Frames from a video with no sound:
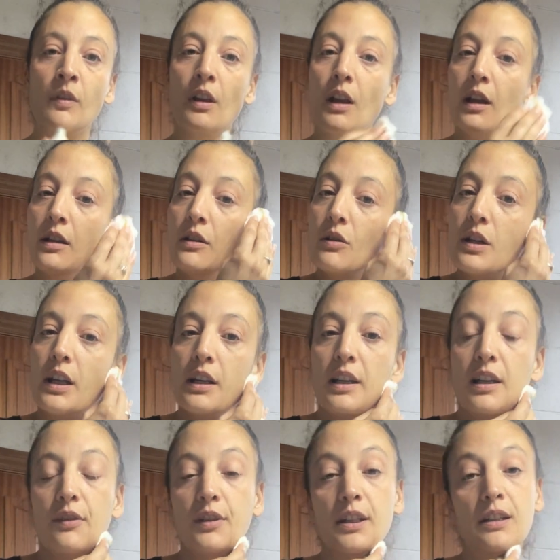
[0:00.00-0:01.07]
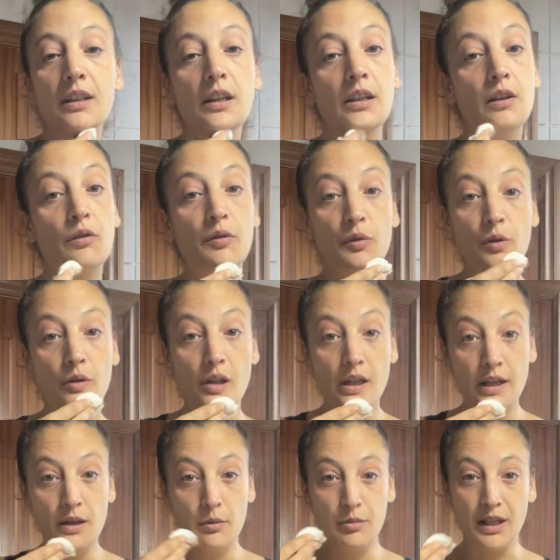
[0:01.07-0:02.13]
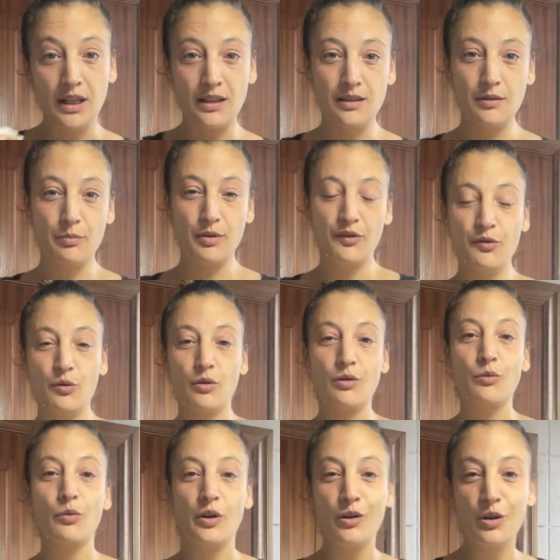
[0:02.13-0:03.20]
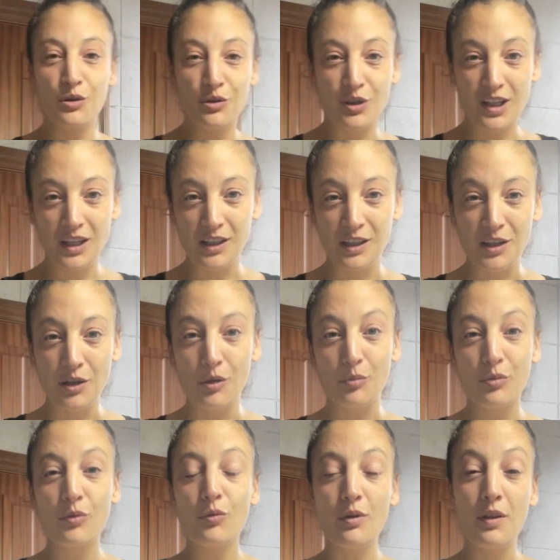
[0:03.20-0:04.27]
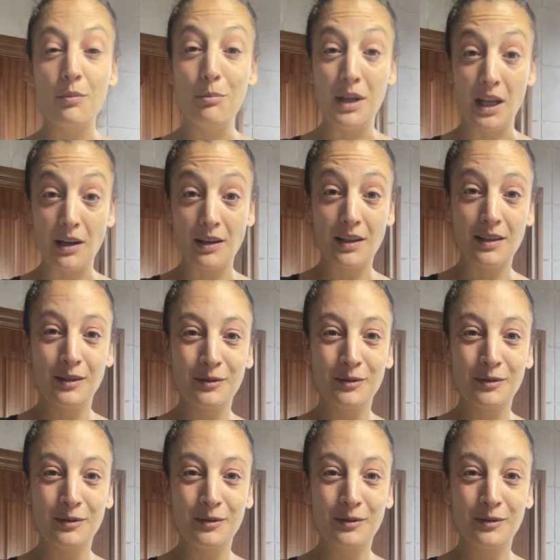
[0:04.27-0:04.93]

And you can leave it here for a little bit before we're gonna clean it up with milk.